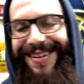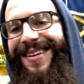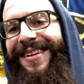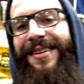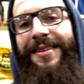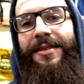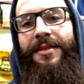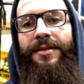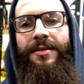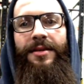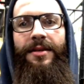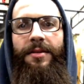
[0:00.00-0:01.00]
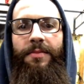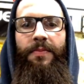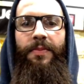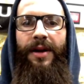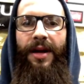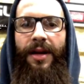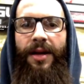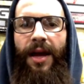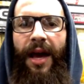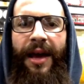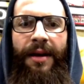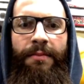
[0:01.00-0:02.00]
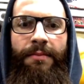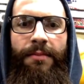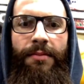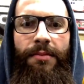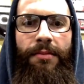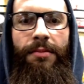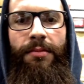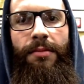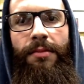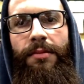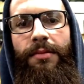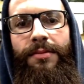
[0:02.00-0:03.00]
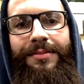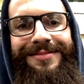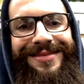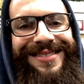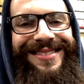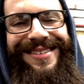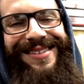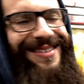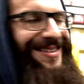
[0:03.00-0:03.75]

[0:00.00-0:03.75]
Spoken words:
so you're the boss and you got to choose. You are the boss. So what